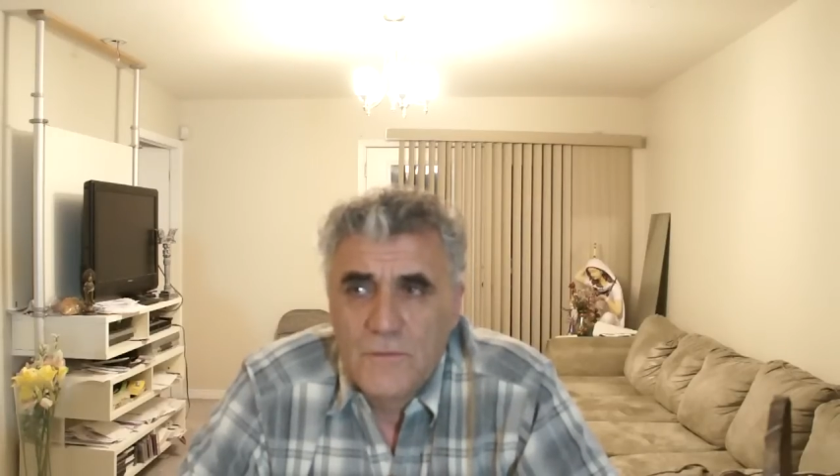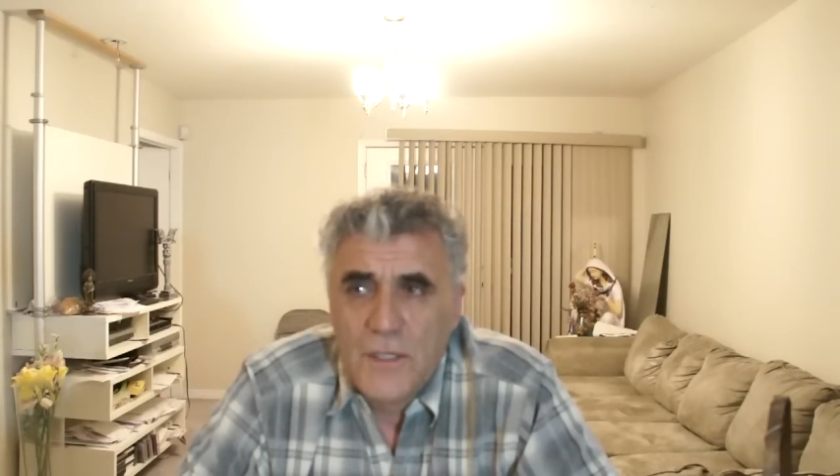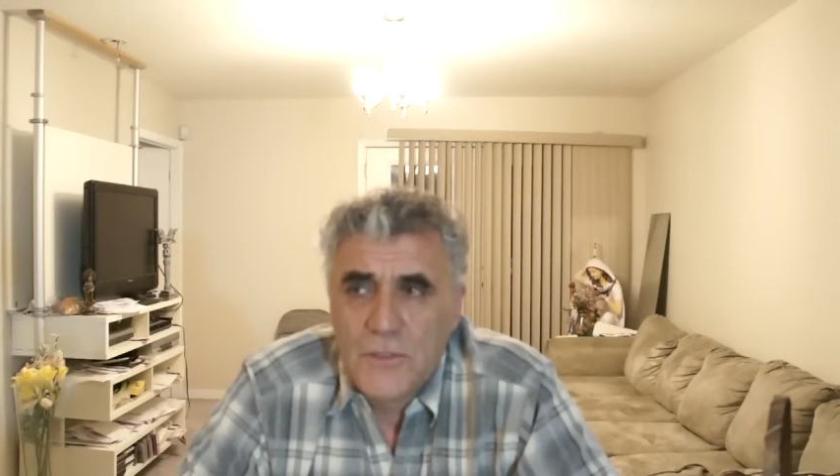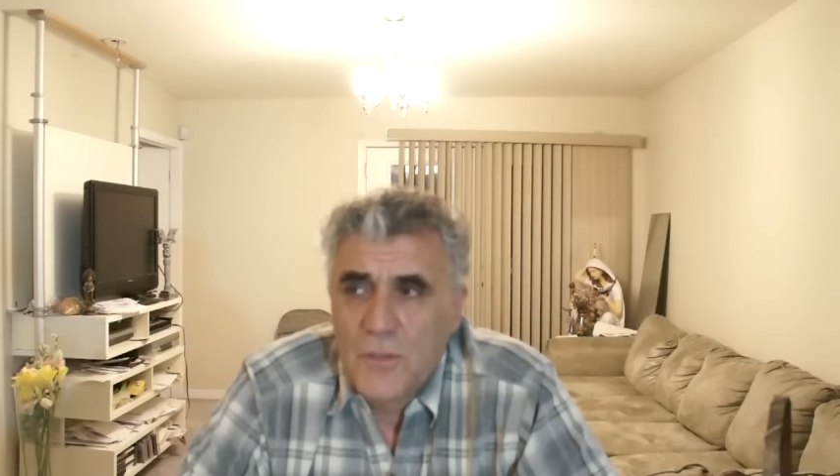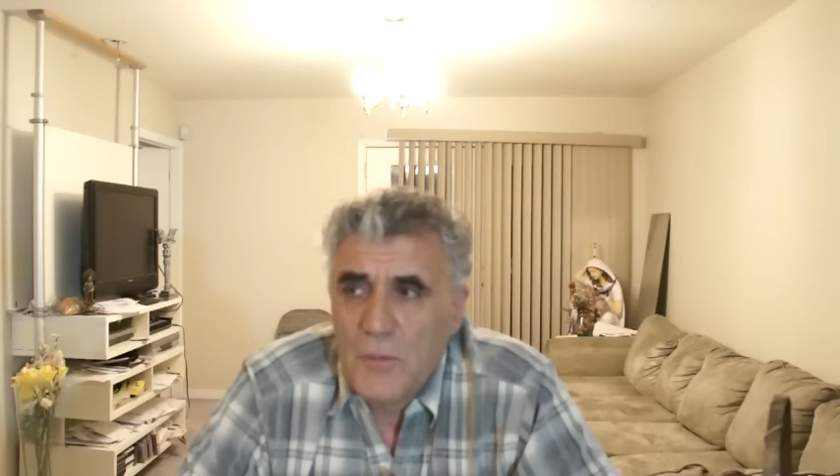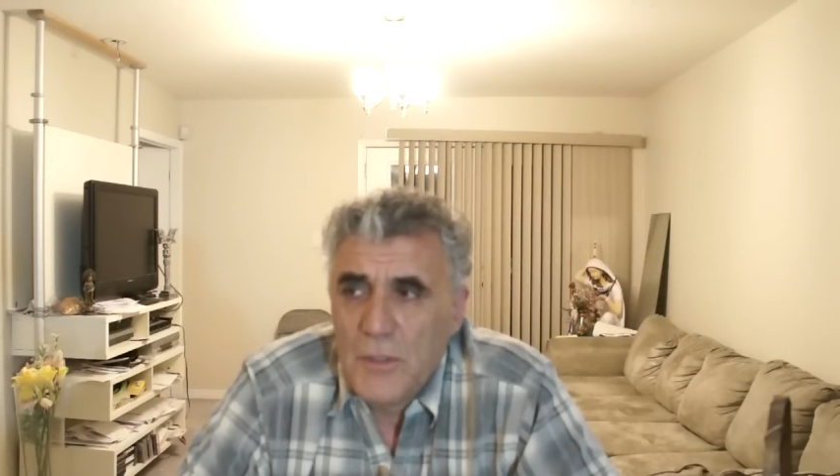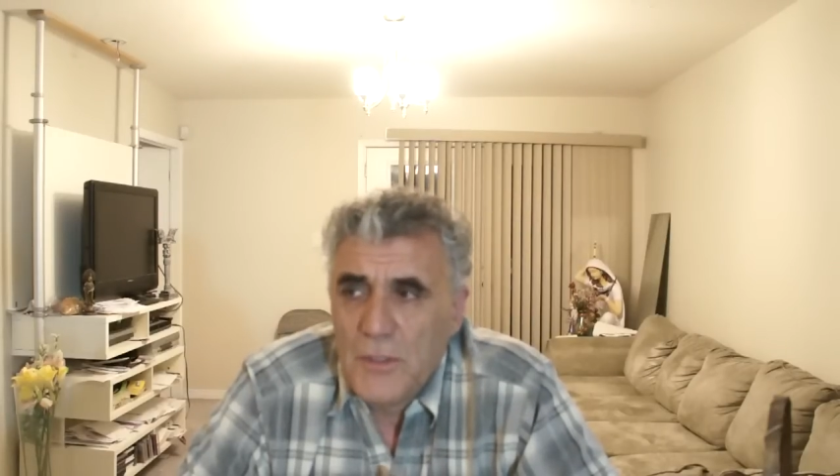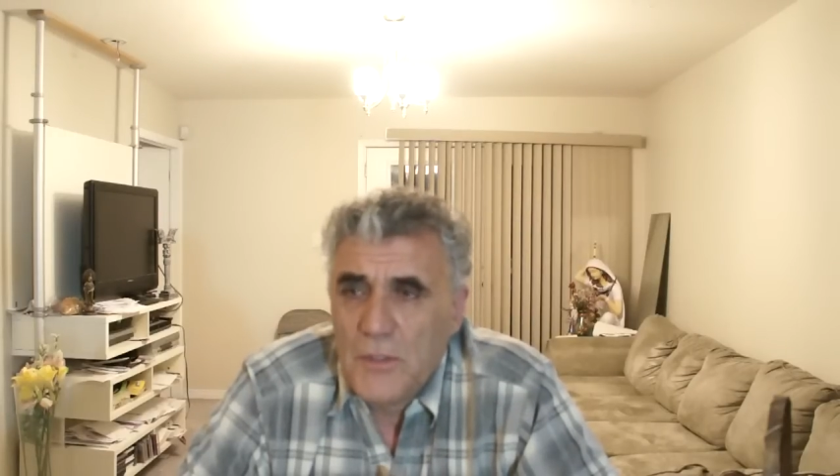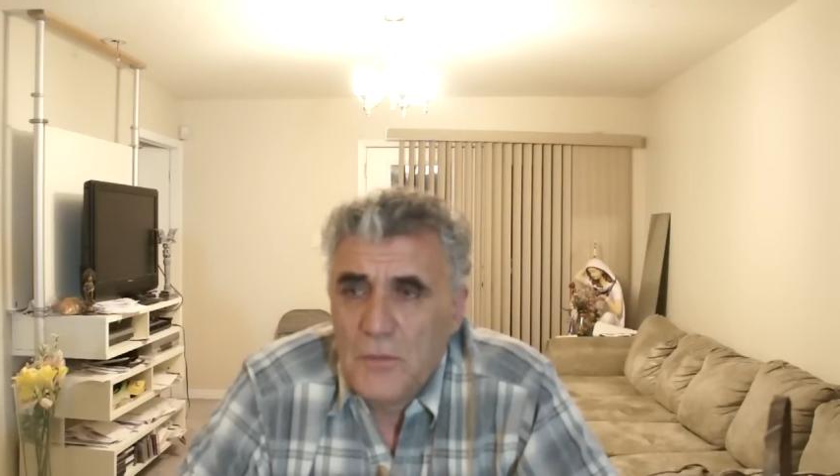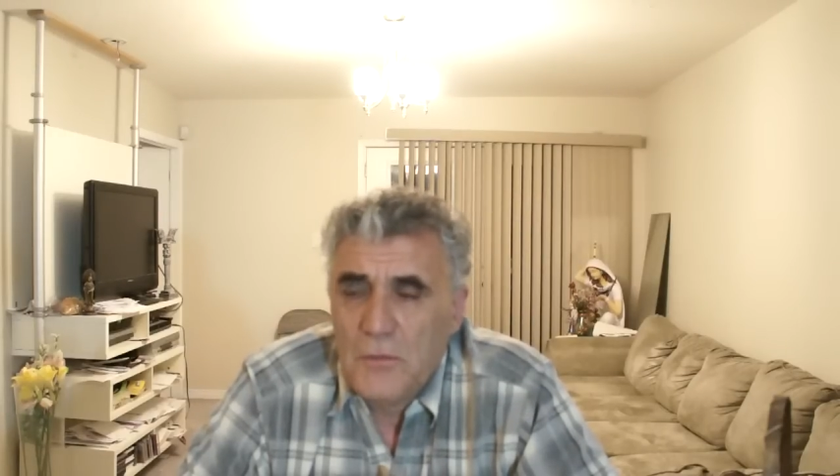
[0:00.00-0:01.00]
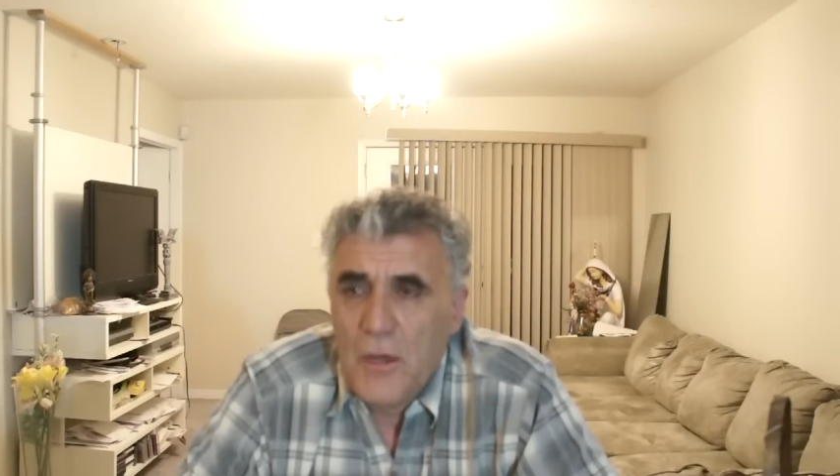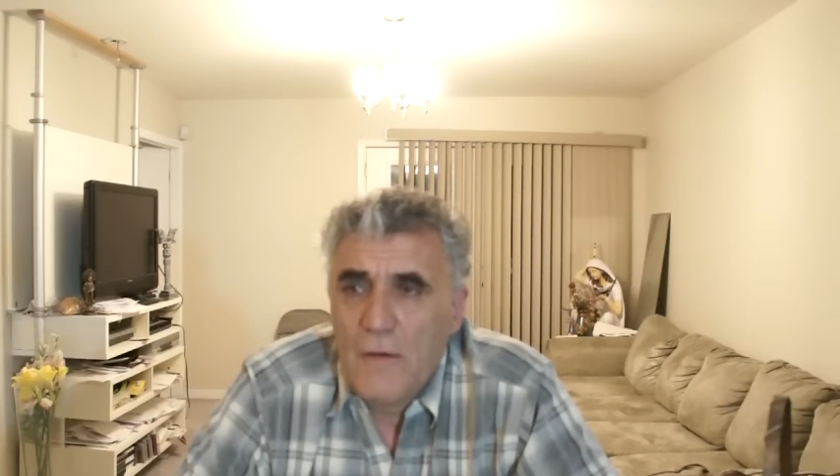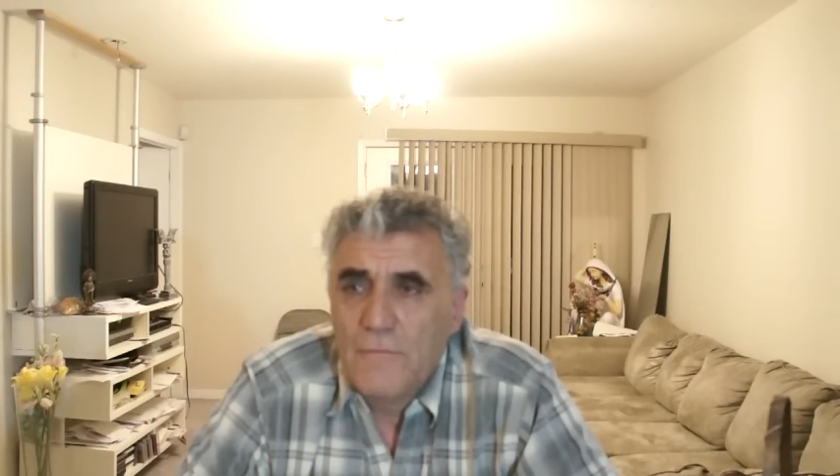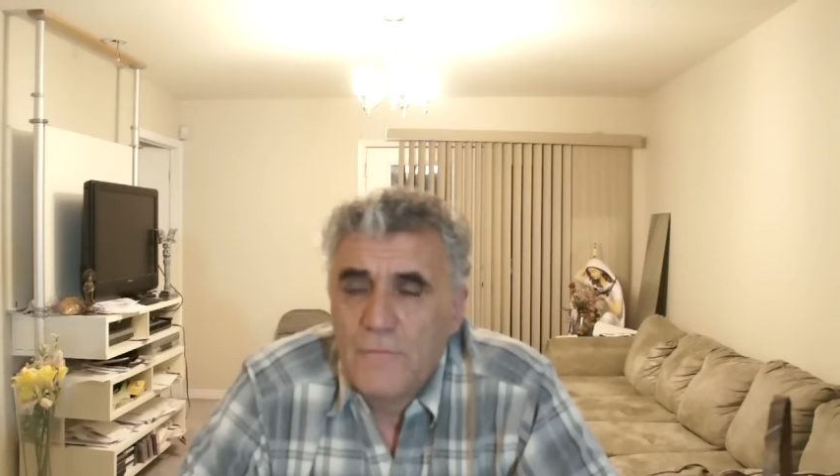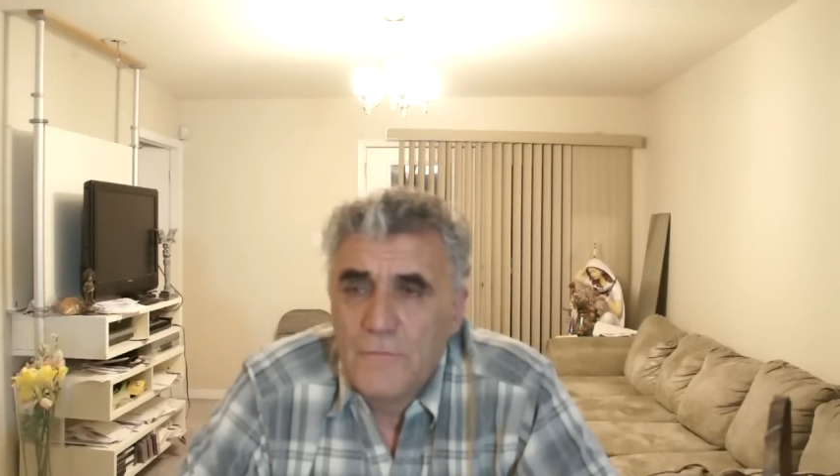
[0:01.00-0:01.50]
vegetable,
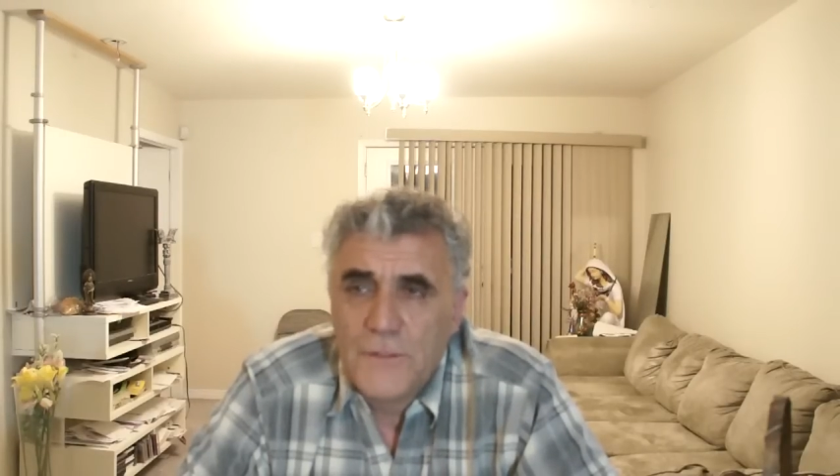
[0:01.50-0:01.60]
love.